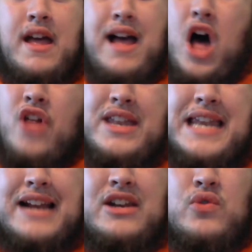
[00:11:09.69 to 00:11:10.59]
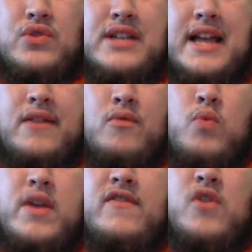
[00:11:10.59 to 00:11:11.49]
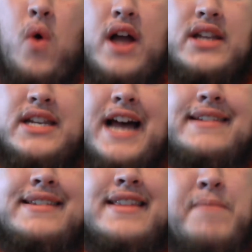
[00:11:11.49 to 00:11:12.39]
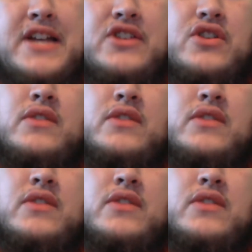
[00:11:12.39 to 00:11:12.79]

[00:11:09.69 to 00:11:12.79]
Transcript: On the technical side, we've quantized the pixels